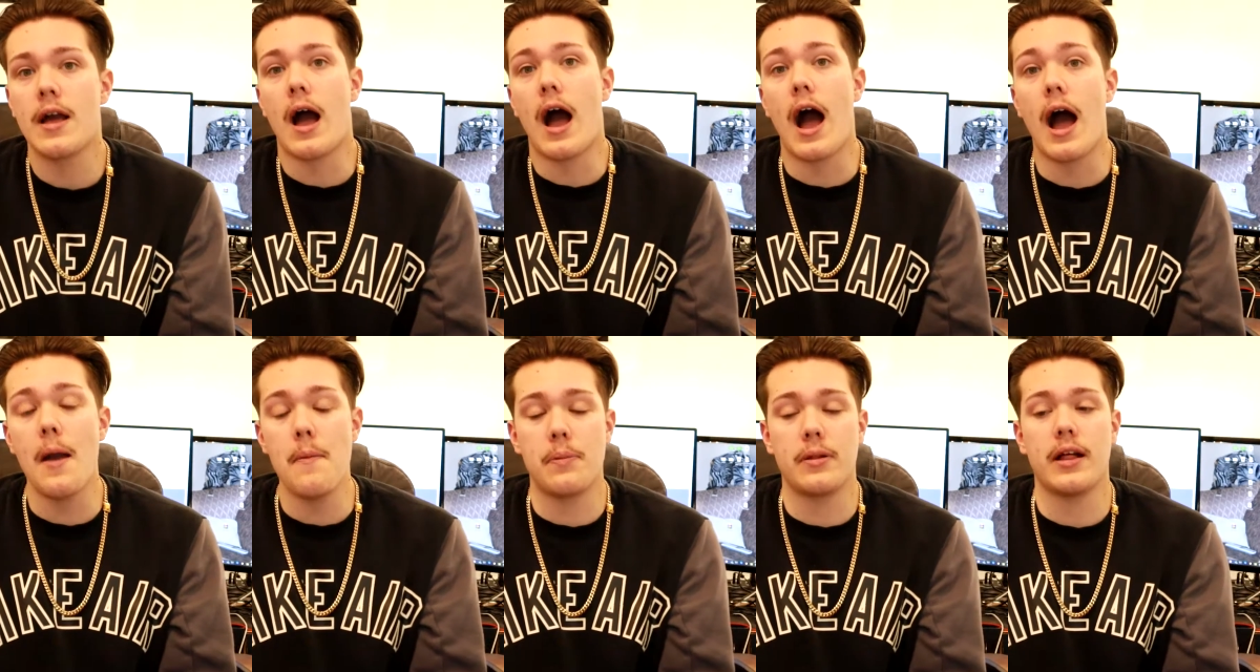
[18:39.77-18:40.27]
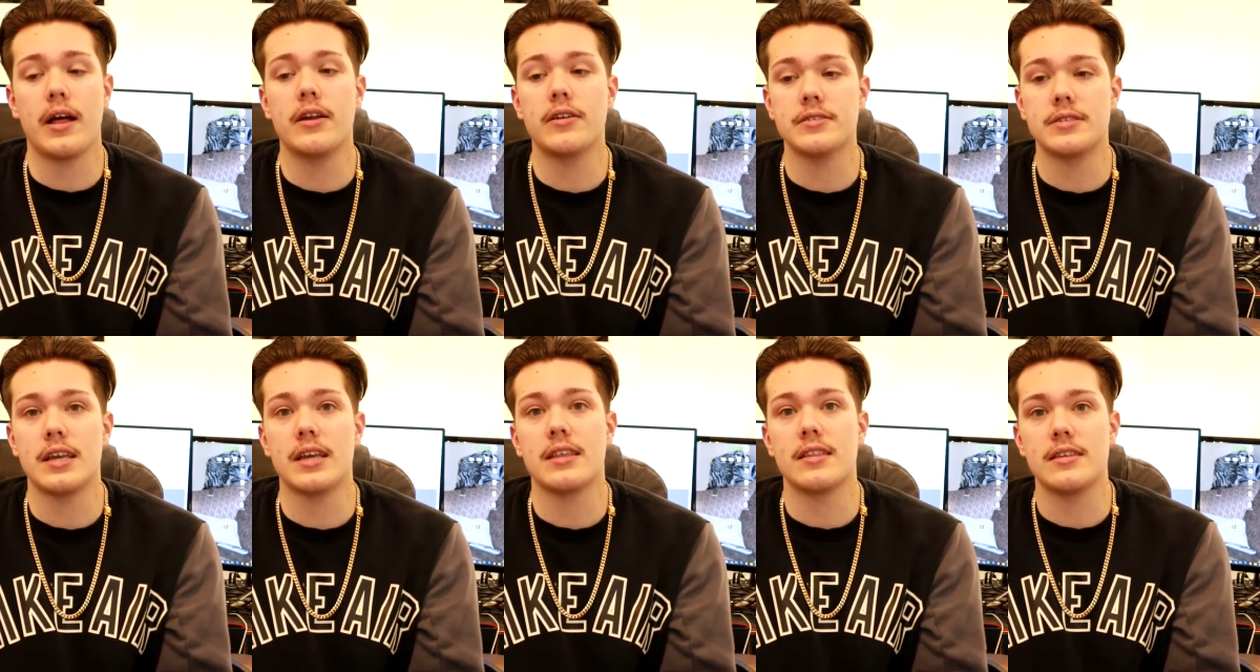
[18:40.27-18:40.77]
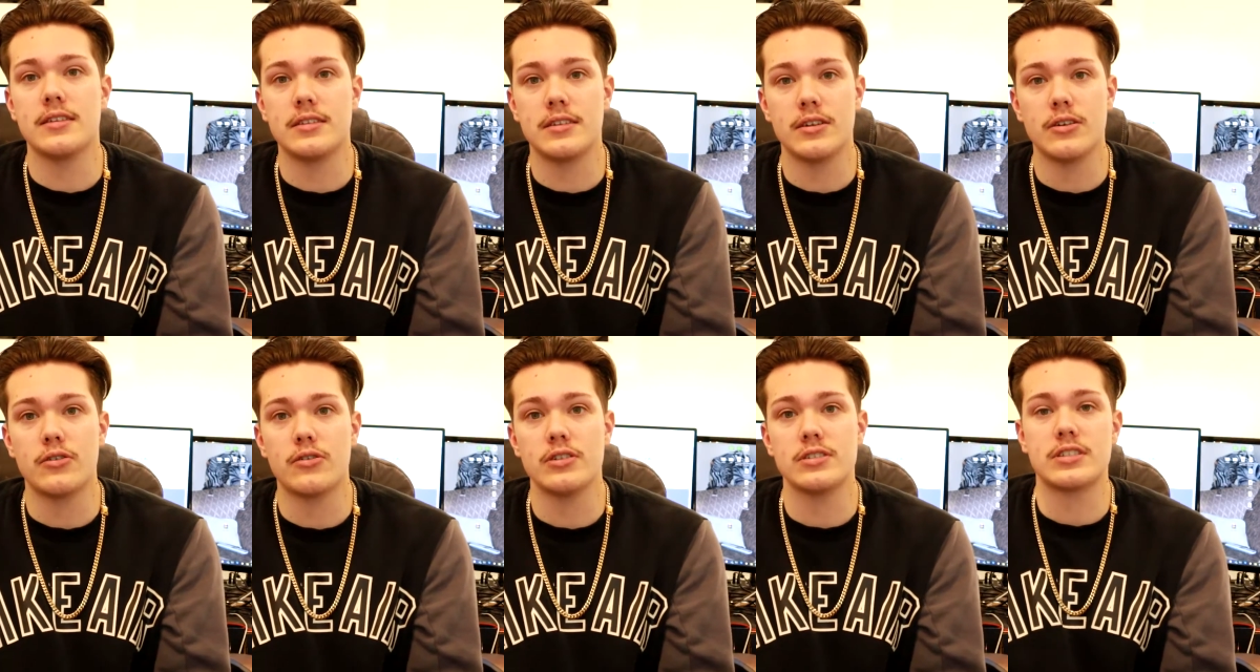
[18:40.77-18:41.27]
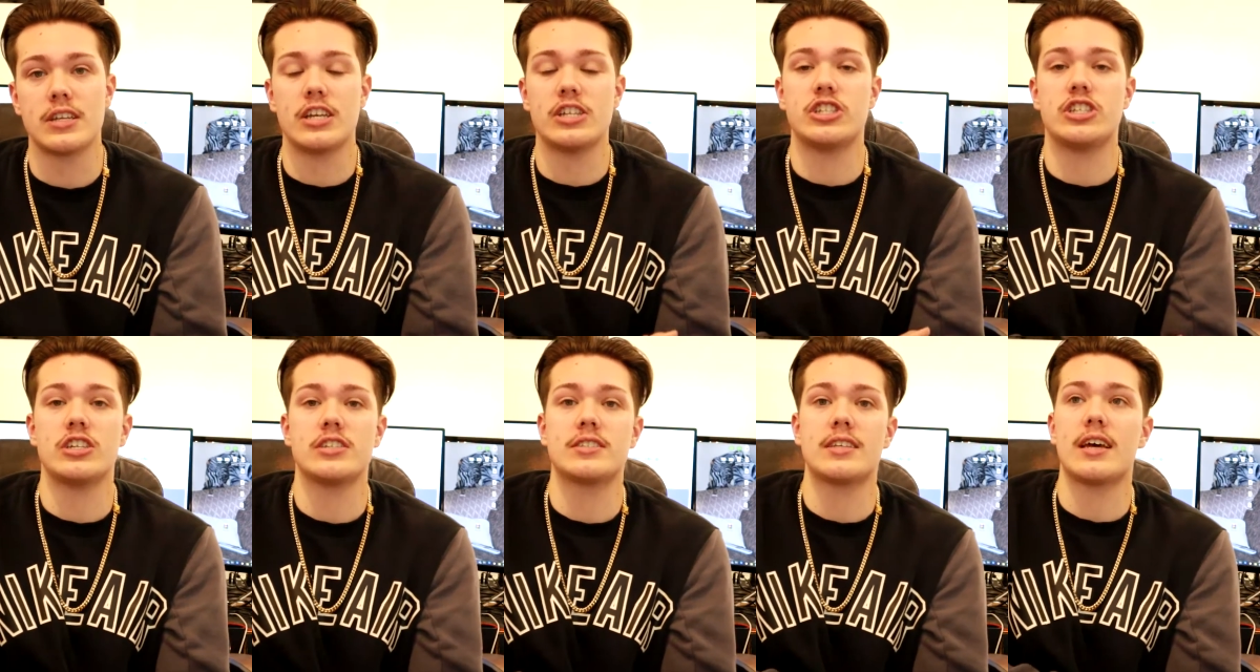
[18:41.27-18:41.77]
I plan on taking the Dior's. It's
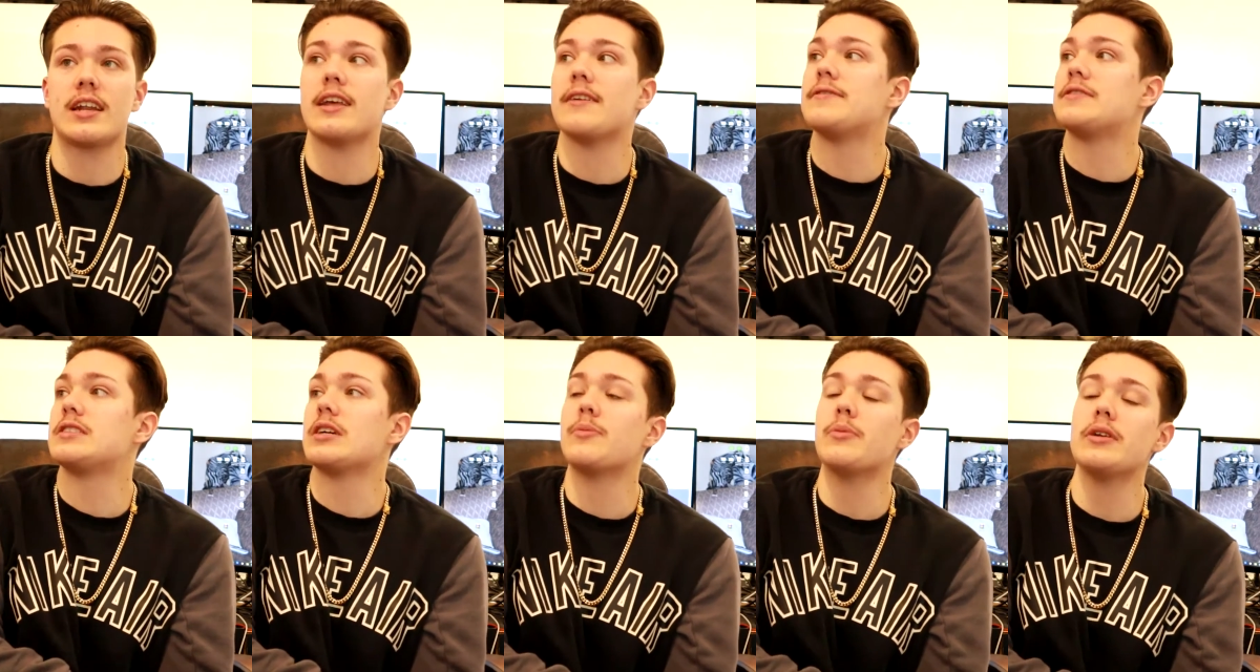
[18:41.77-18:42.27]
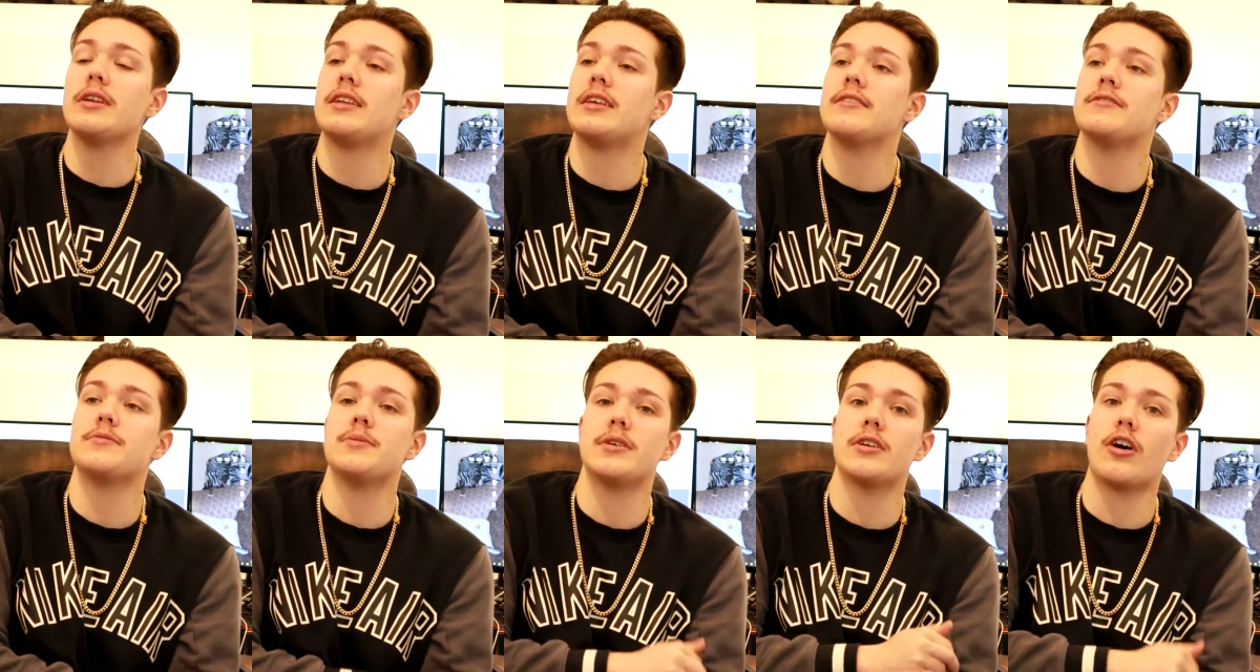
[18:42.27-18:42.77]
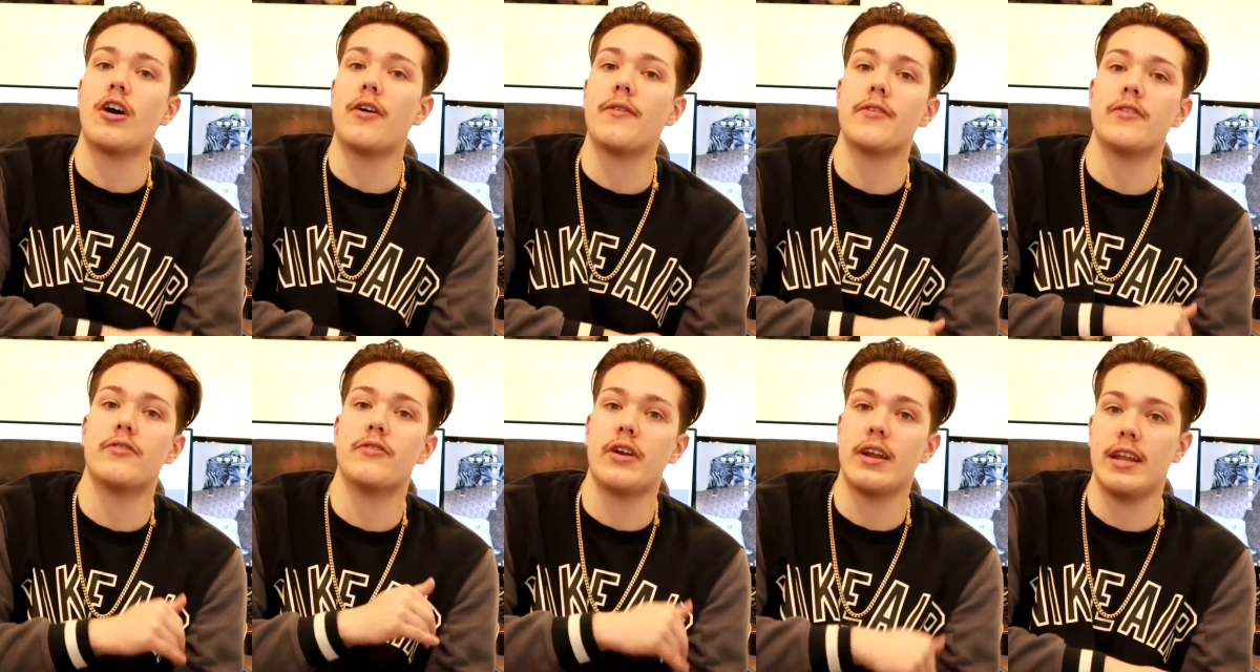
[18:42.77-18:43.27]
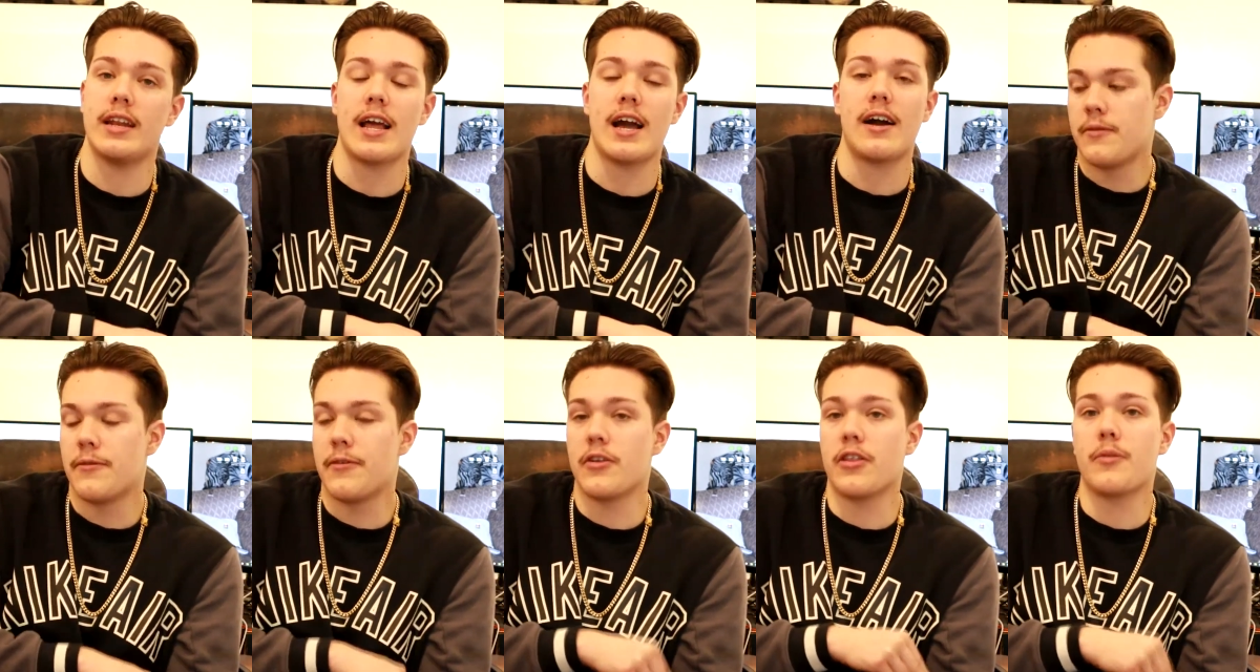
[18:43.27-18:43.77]
just that if someone gives me an offer right now
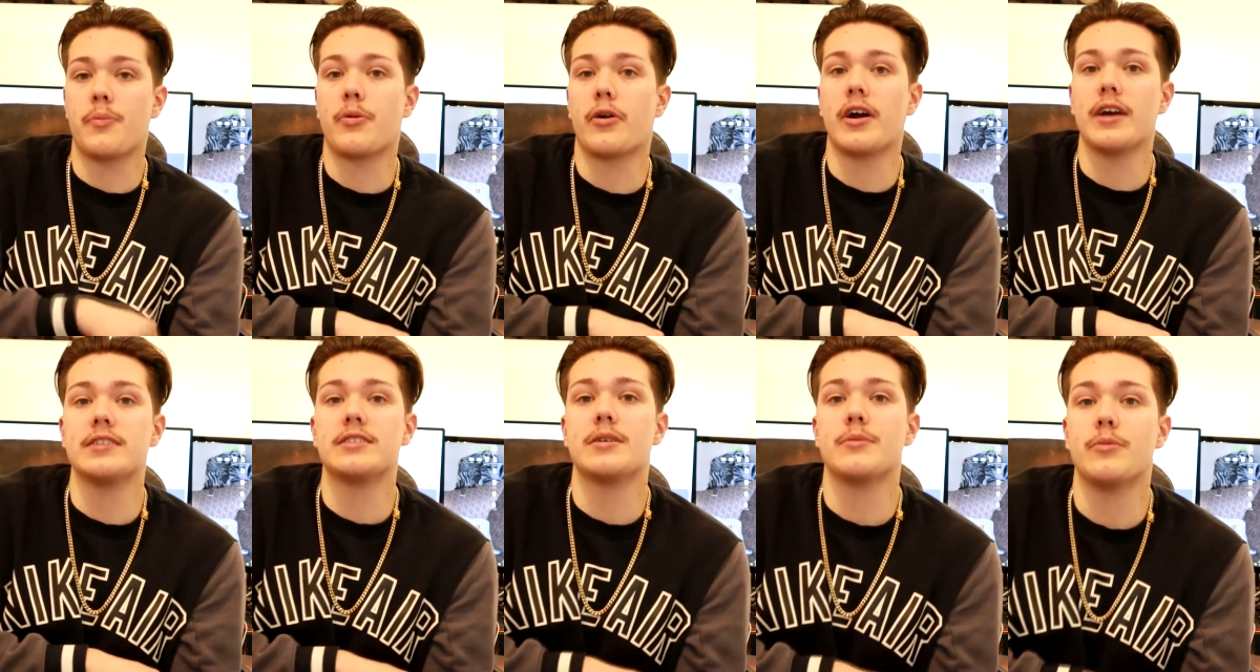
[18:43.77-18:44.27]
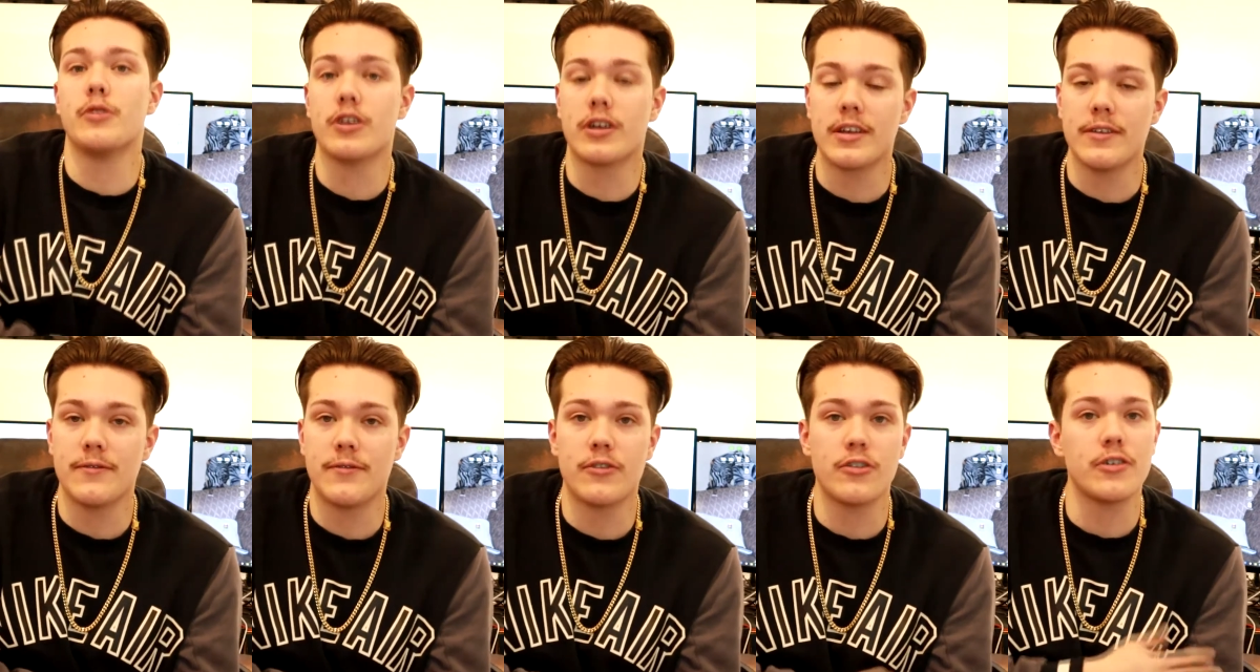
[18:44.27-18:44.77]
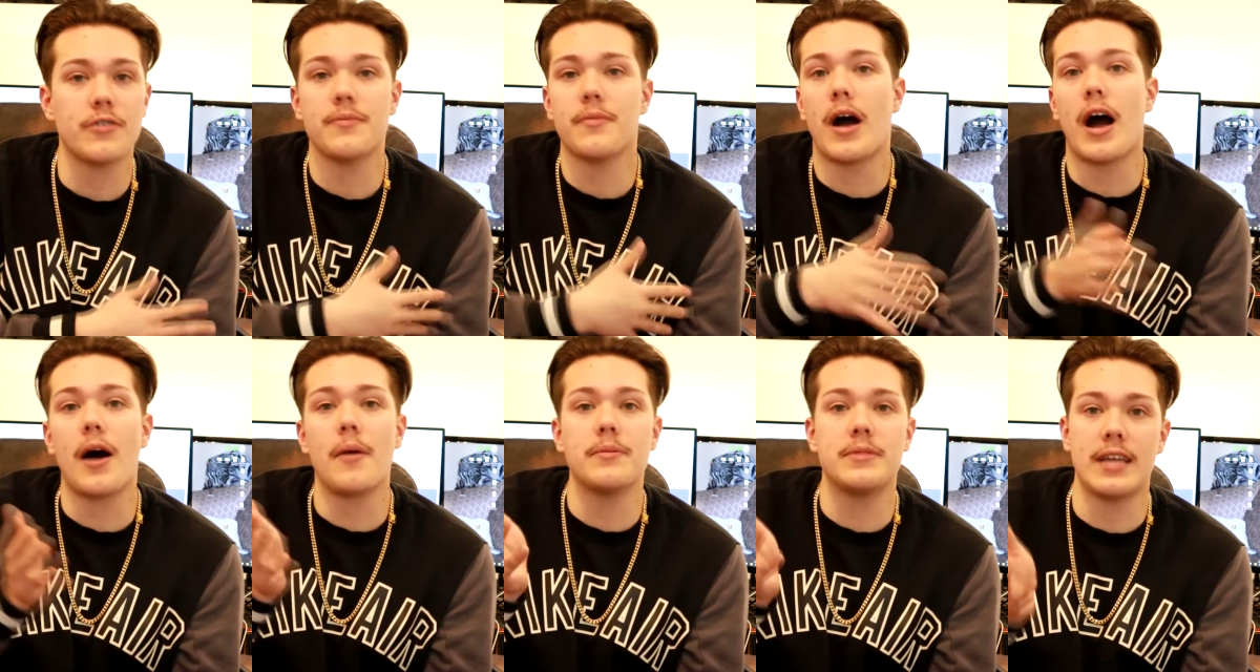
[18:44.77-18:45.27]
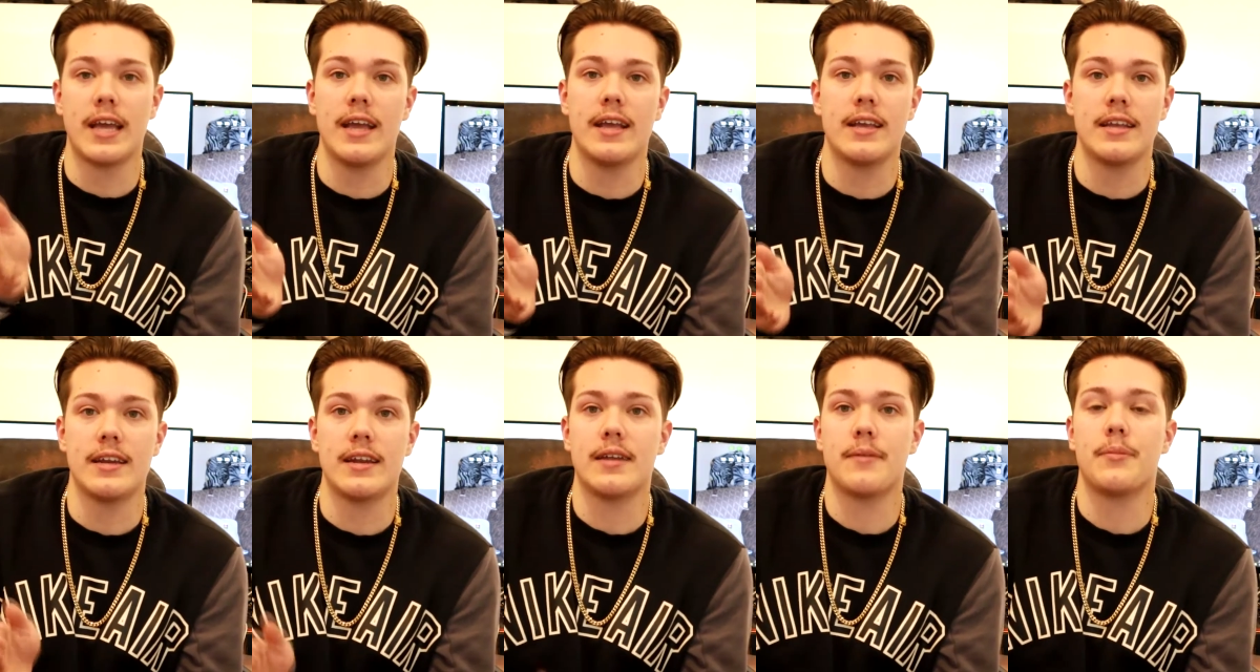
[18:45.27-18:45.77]
for the price I'm looking for, I'm
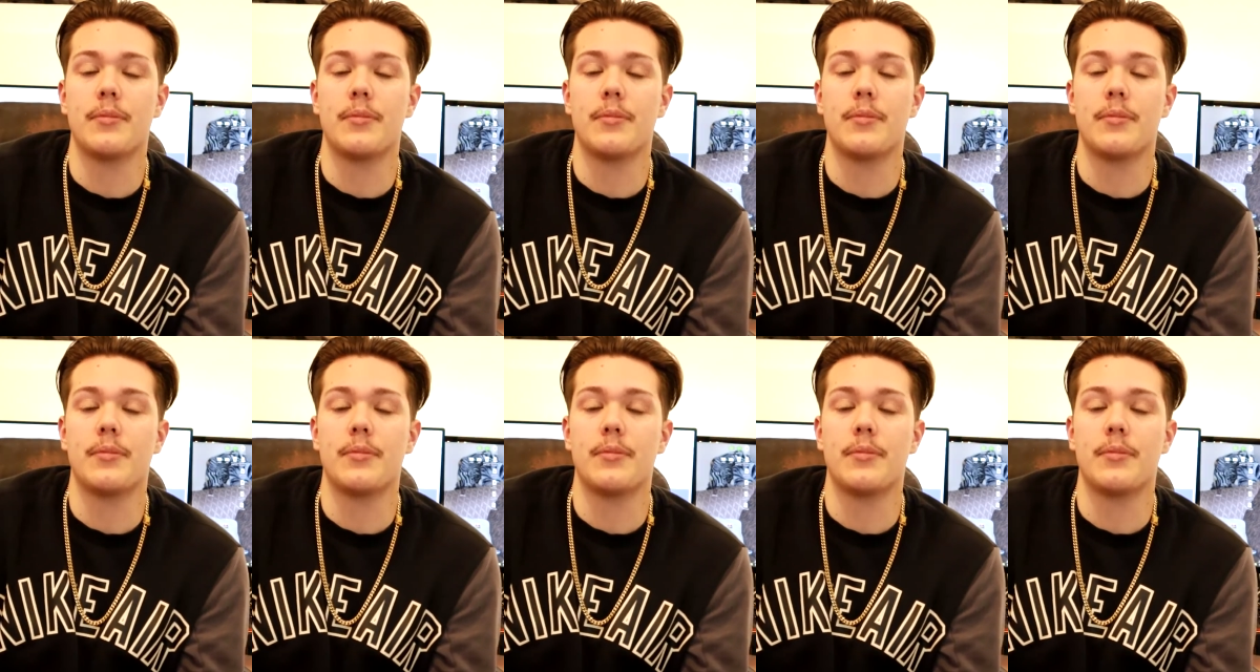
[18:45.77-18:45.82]
taking it.